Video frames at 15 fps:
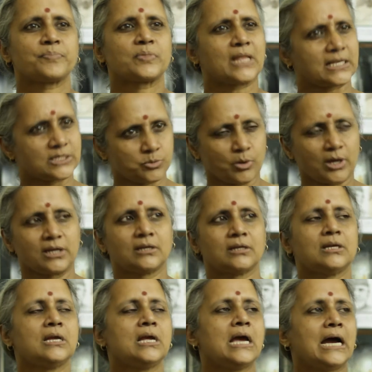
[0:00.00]
That's one.
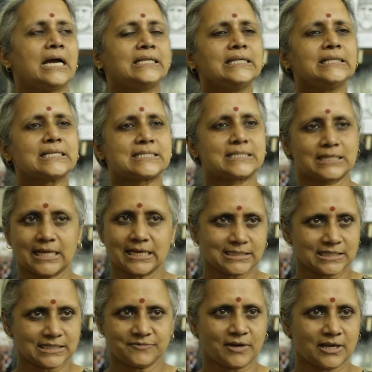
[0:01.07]
I think that's
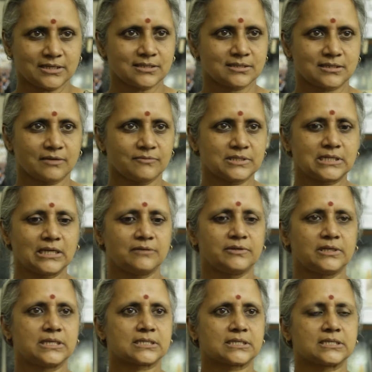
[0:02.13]
as far as the service
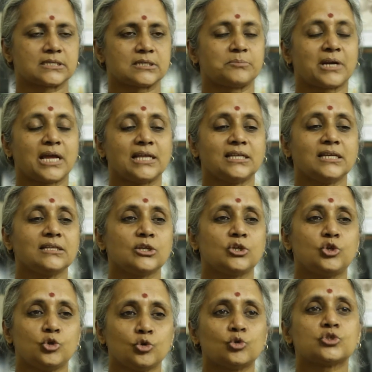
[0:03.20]
delivery is concerned. But I think
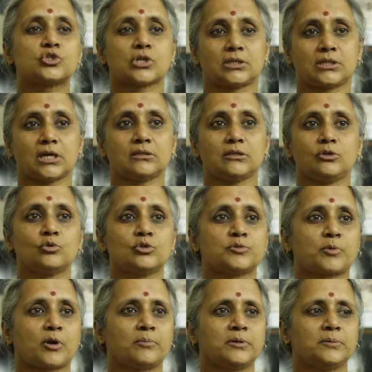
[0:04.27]
the other huge
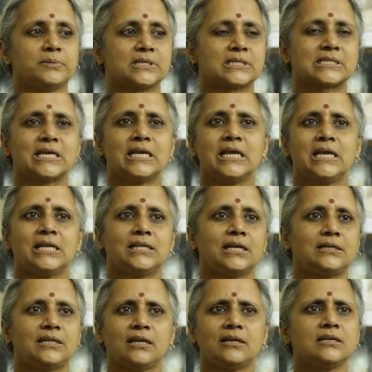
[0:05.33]
problem is that
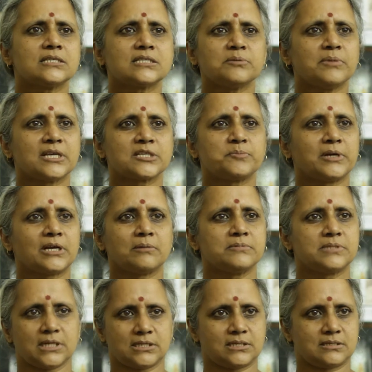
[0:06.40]
terrorism has become
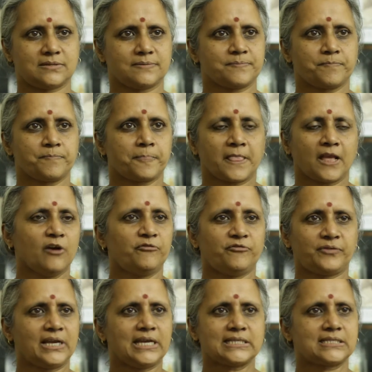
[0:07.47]
just a
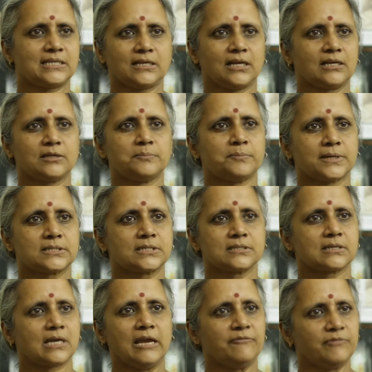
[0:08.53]
phrase that
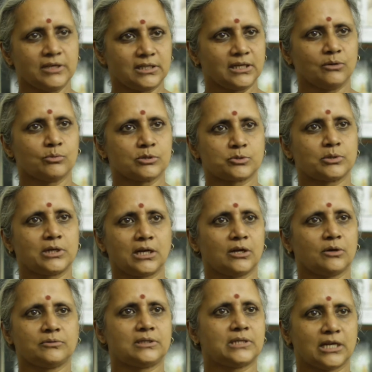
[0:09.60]
encompasses everything which would allow
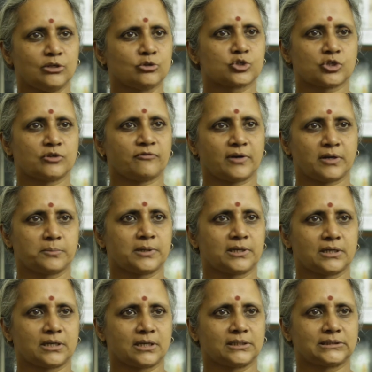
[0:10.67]
the dilution of fundamental
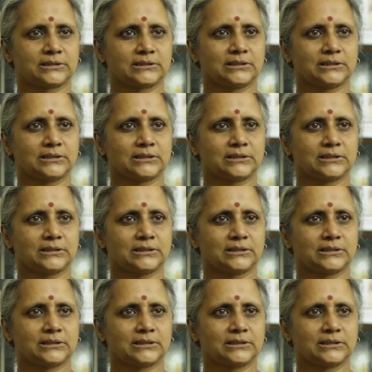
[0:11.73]
rights.